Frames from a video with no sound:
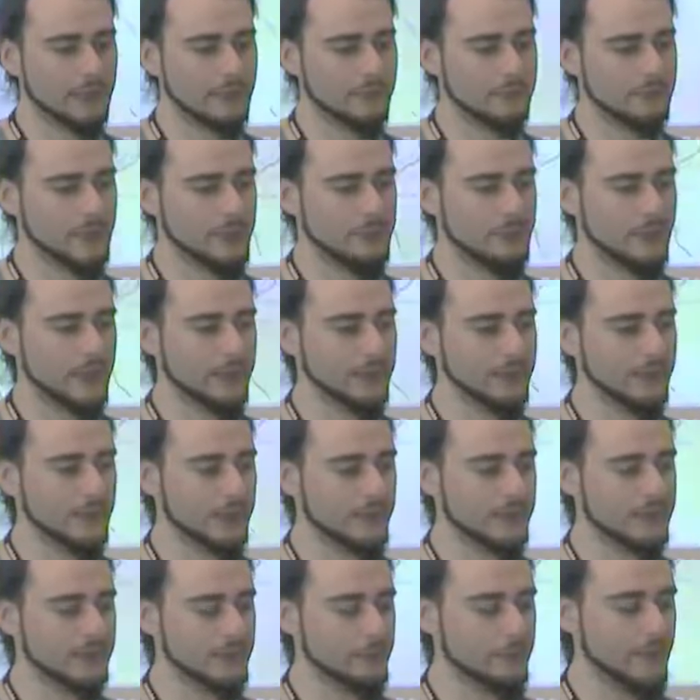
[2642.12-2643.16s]
of them on,
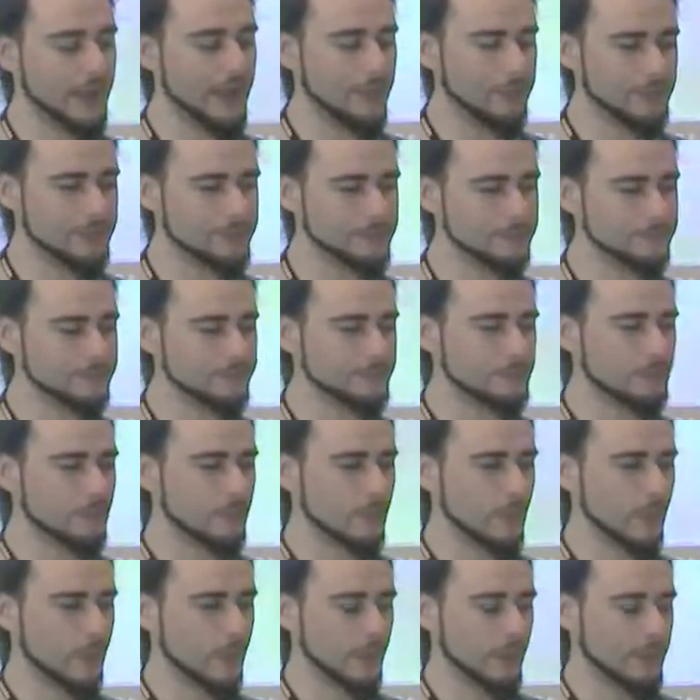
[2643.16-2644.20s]
on the map
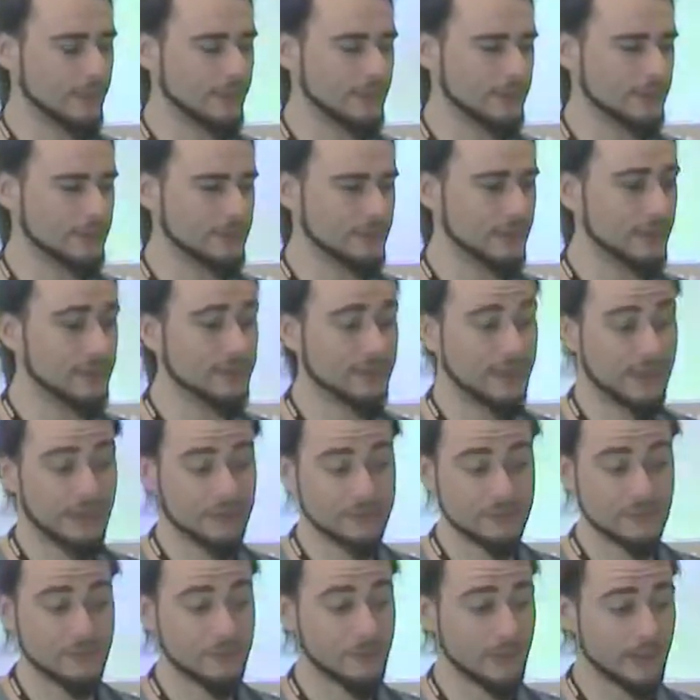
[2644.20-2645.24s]
and not
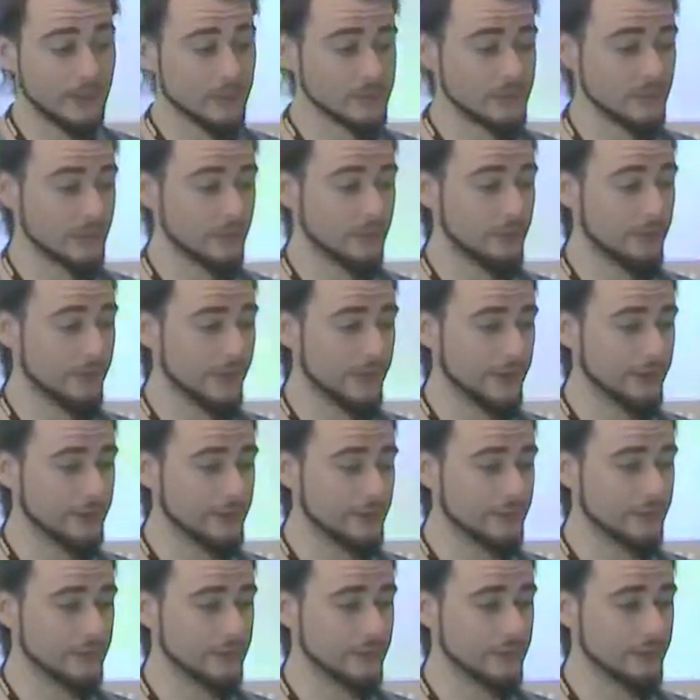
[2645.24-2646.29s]
have the browser cra
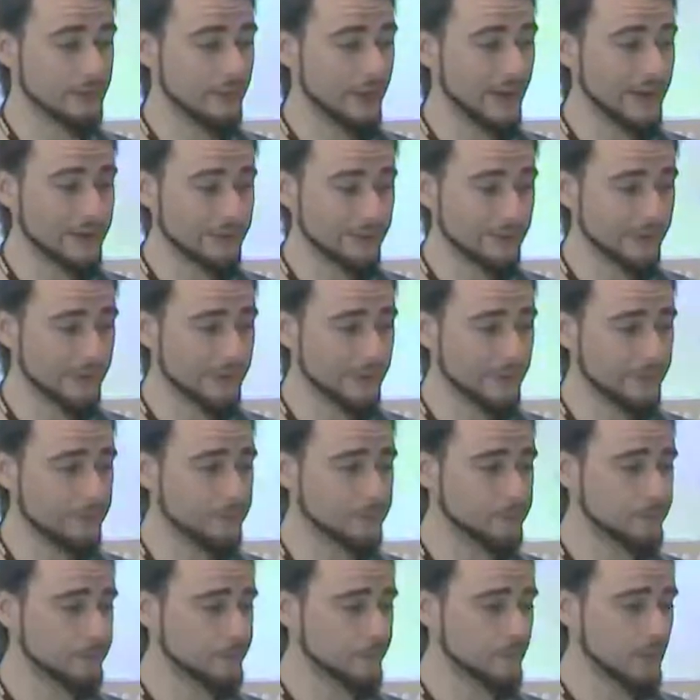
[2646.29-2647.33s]
uh, crashing.
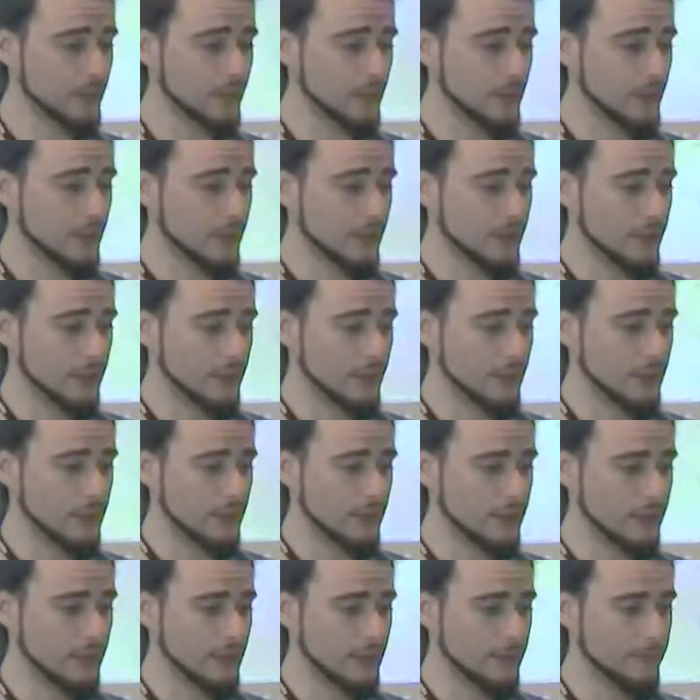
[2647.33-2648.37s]

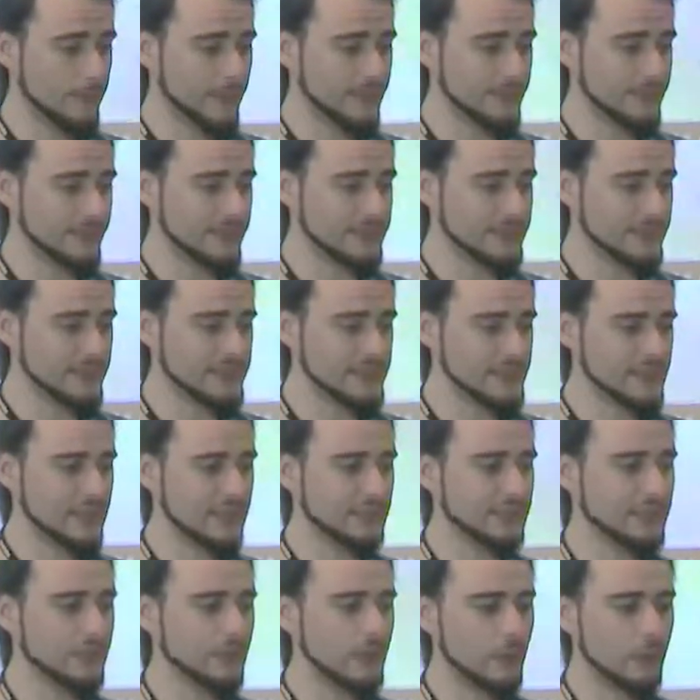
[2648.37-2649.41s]
Uh, but this is
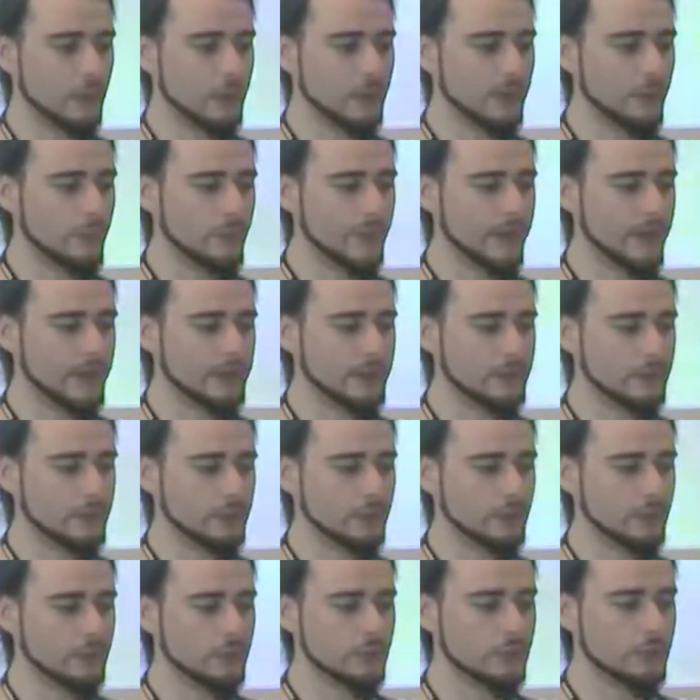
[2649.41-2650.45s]
not the only way
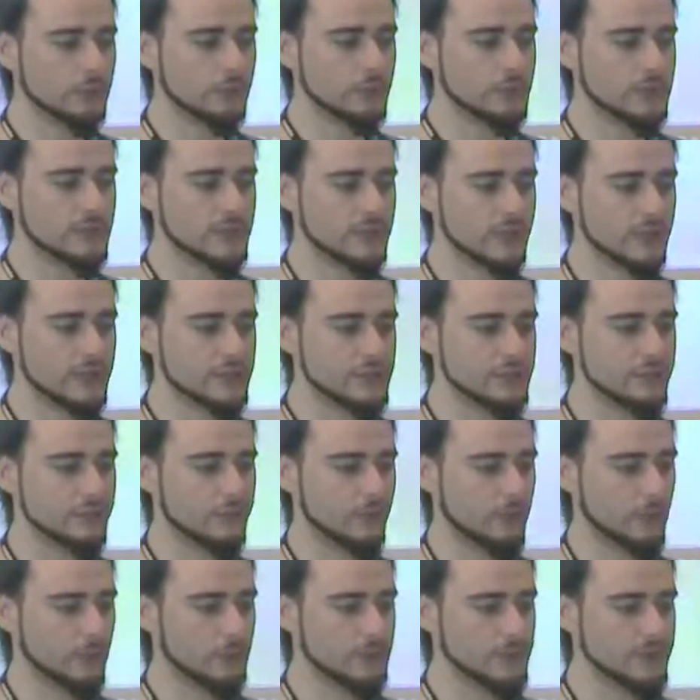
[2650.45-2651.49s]
to, to search
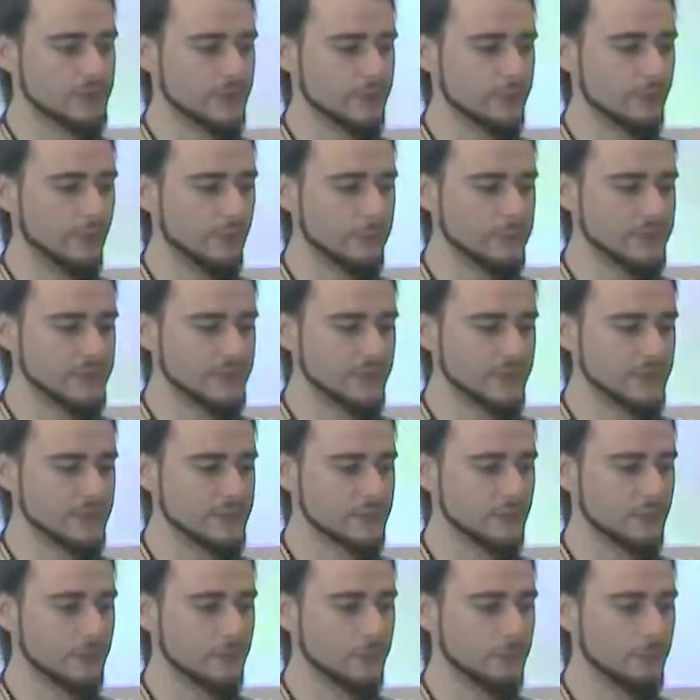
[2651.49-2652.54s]
for routes in Mopsi.
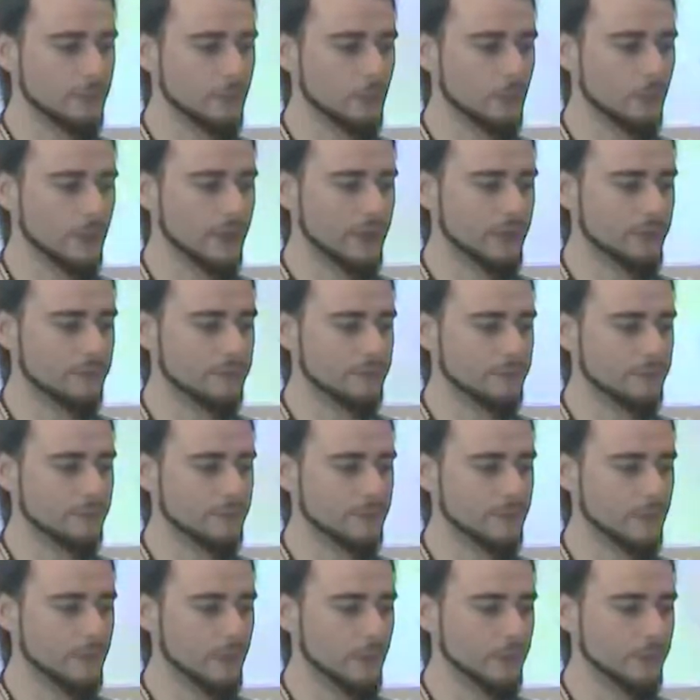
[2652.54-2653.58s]
So one of
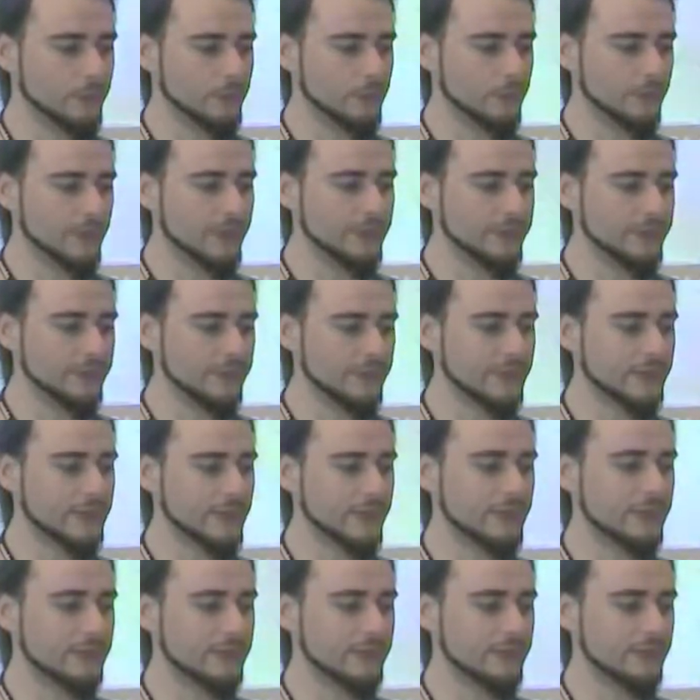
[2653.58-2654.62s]
the most recent
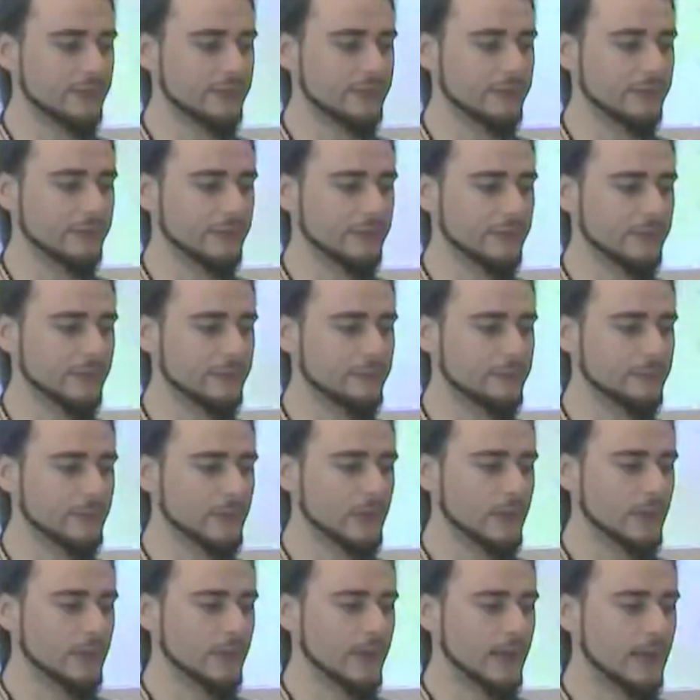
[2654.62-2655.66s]
things is uh,
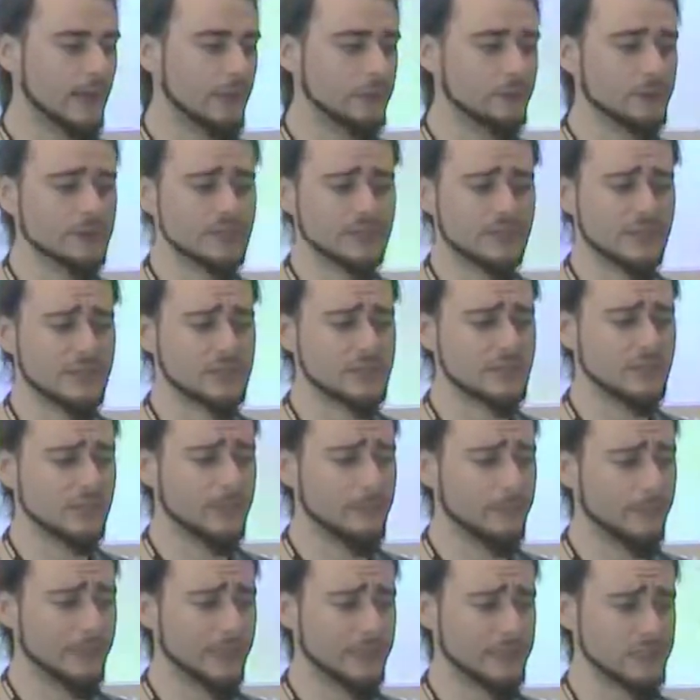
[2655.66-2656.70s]
how to search
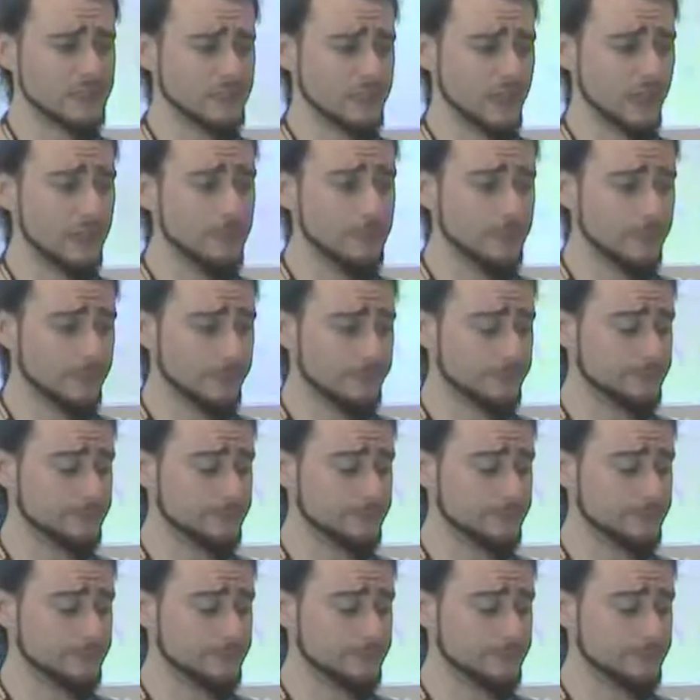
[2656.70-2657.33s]
them by shape.